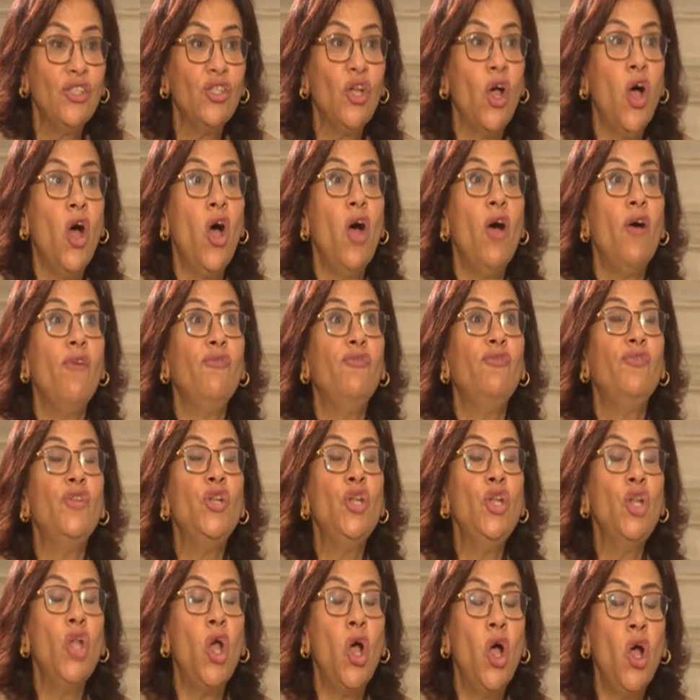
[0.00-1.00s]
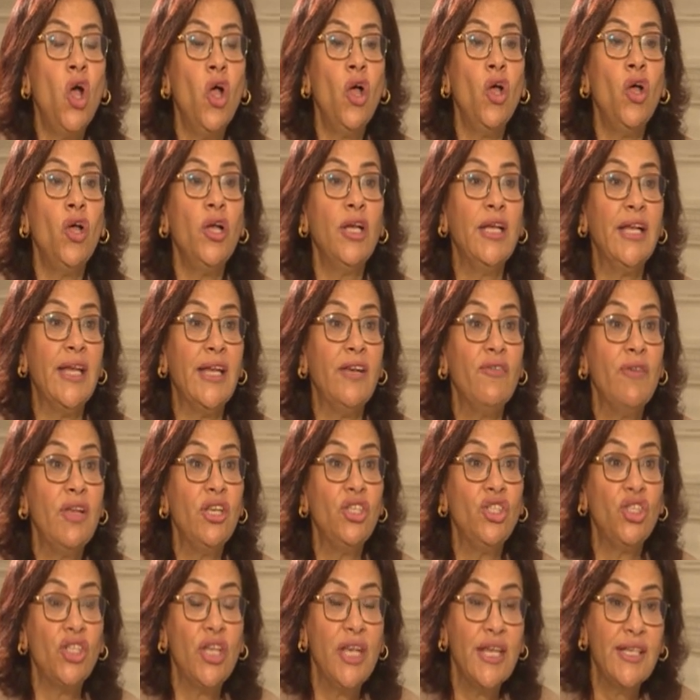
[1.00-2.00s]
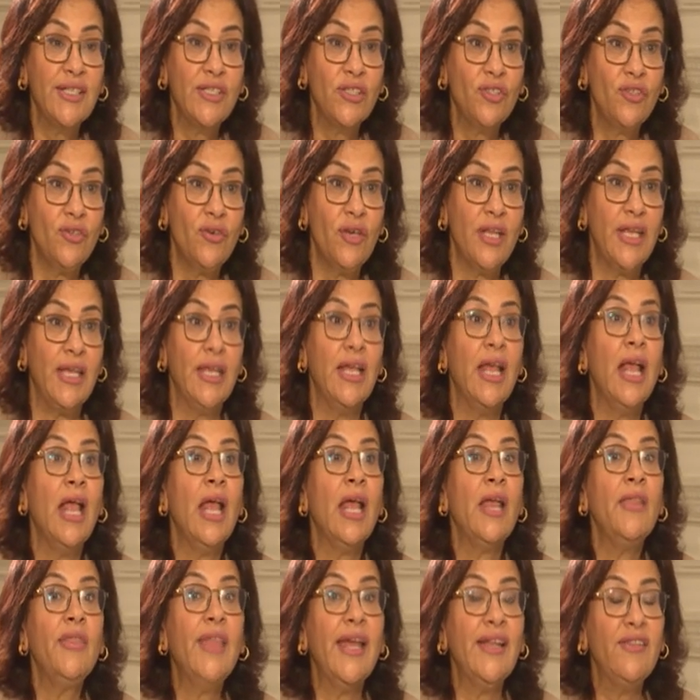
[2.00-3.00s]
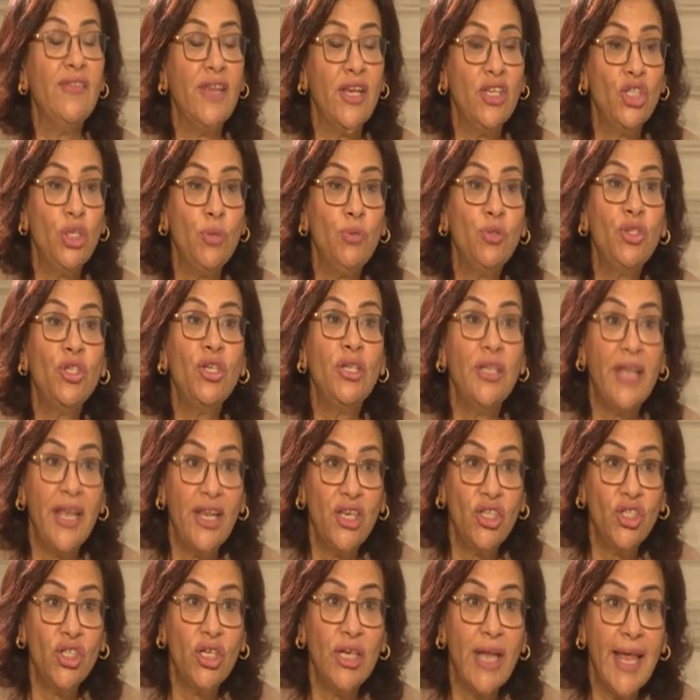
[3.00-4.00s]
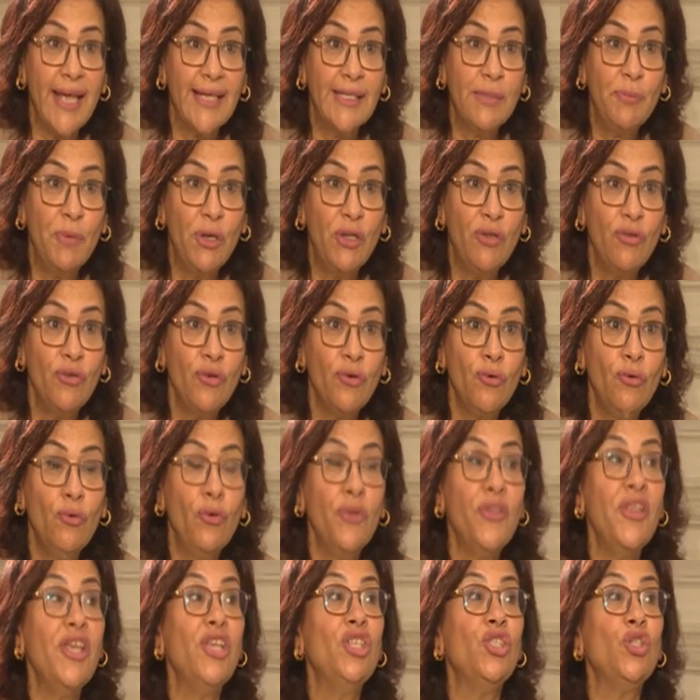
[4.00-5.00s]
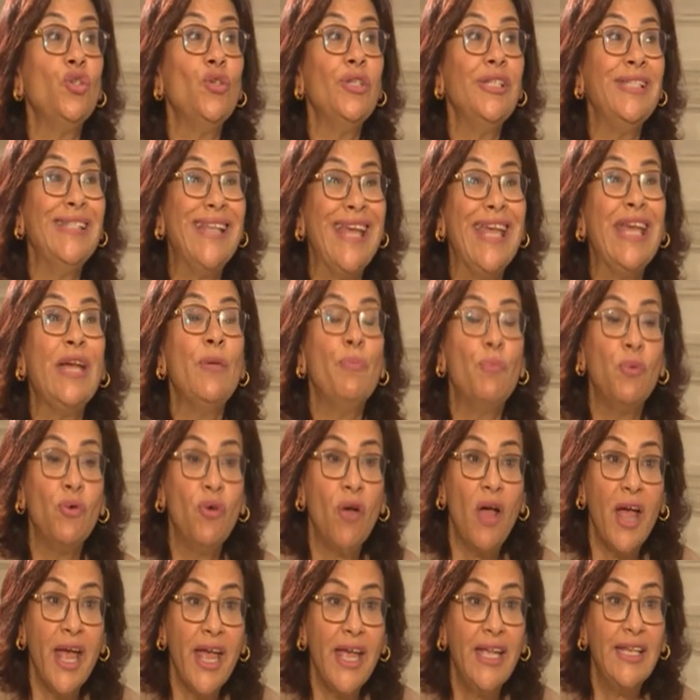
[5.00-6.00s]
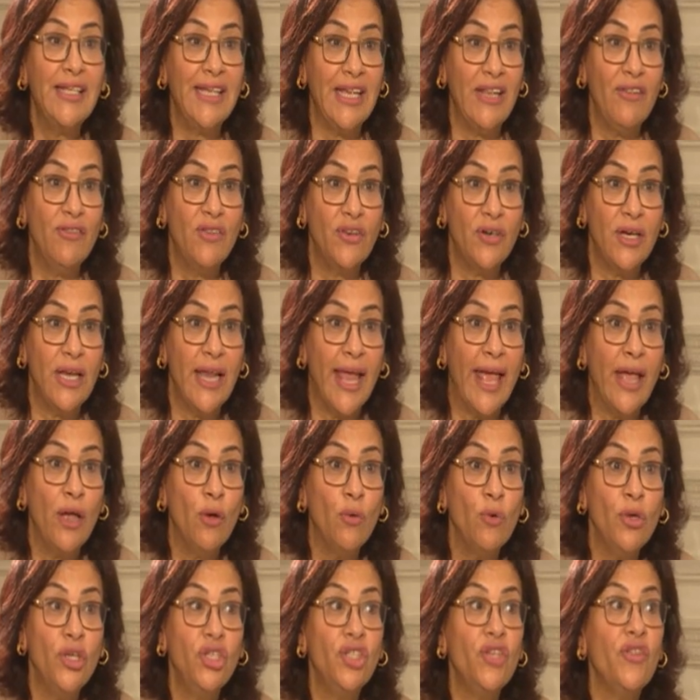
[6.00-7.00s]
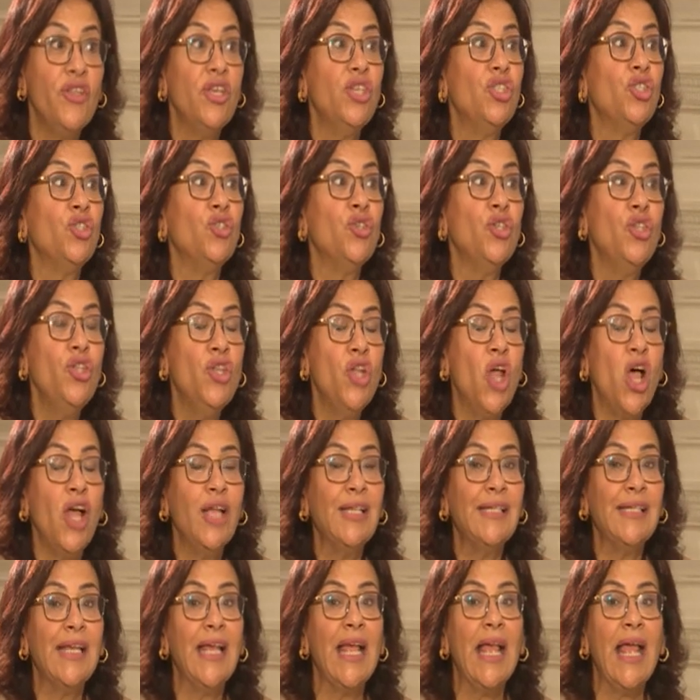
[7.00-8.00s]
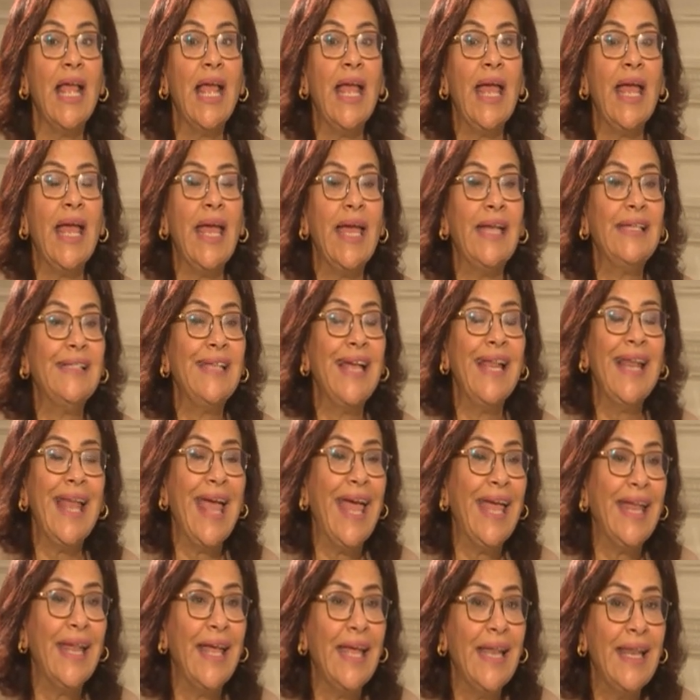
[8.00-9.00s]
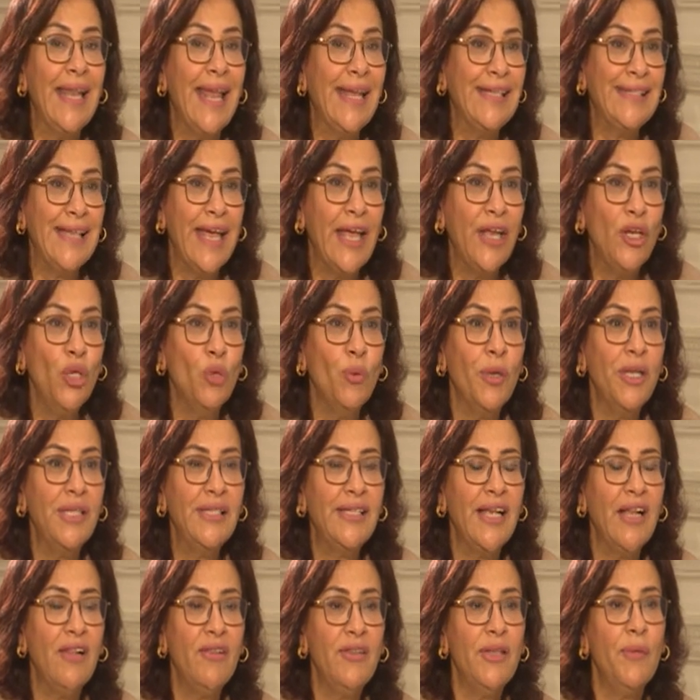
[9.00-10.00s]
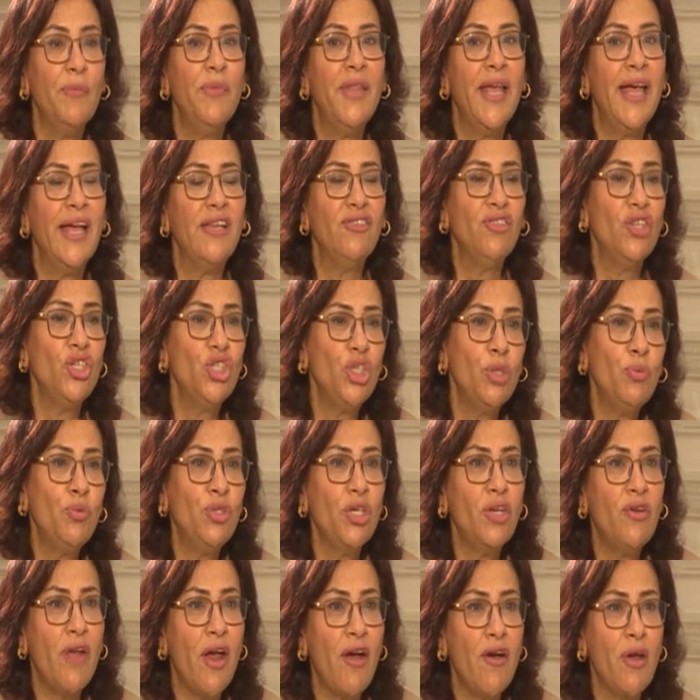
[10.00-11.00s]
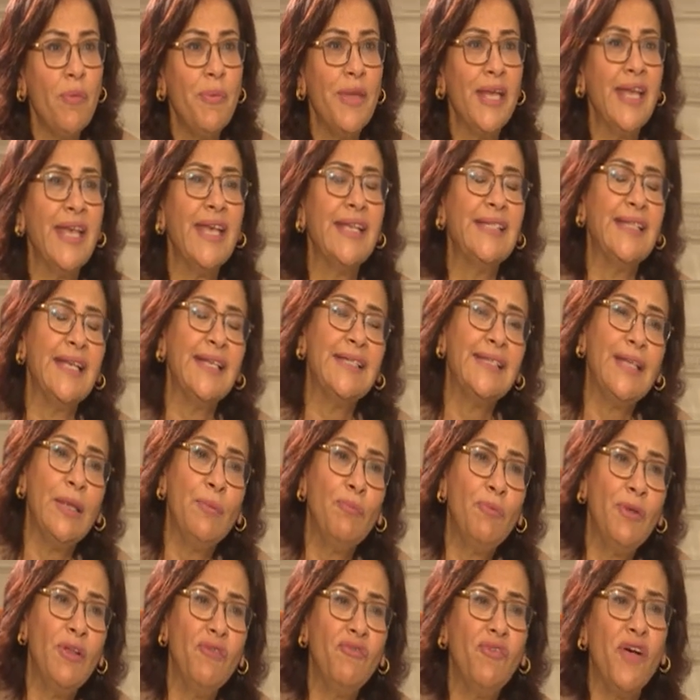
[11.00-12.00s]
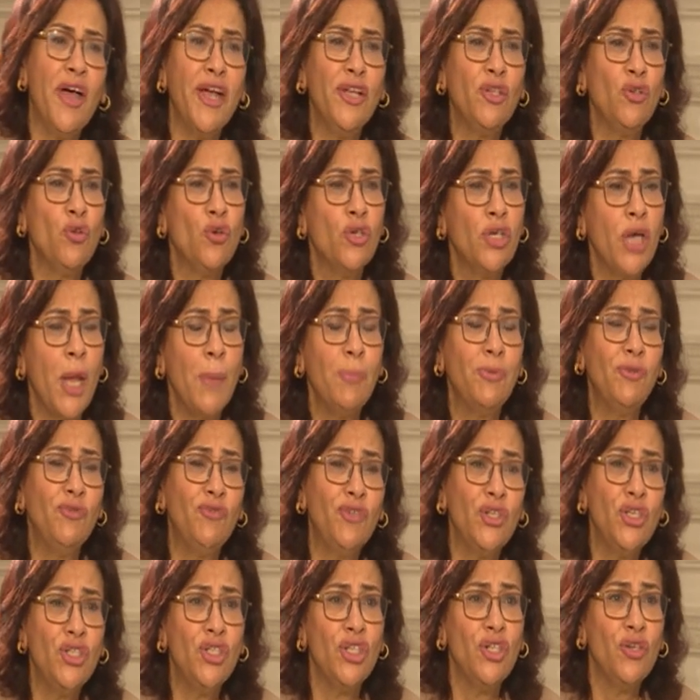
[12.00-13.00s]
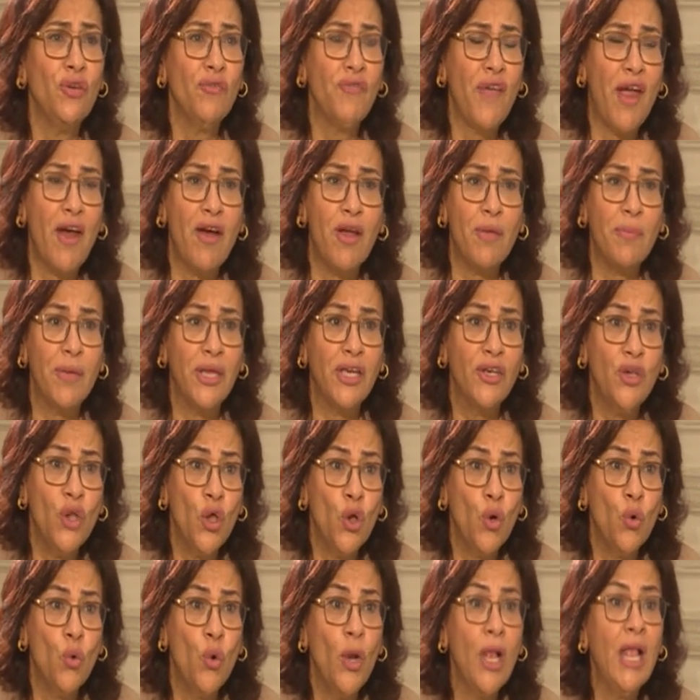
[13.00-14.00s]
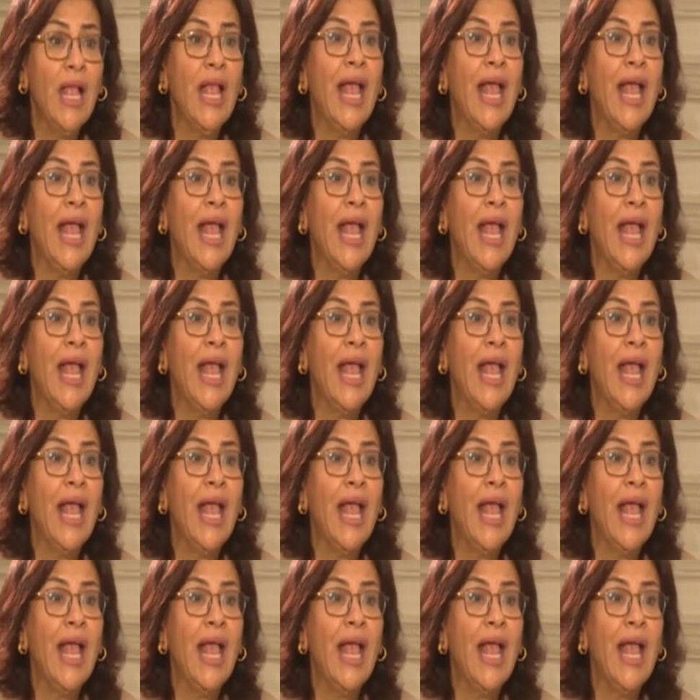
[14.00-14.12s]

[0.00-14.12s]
of long, rich history that the Egyptian nation has been through. They should take pride in their language. They should not let anyone tell them that Egyptian Arabic is a simplified, corrupt version of Arabic. No.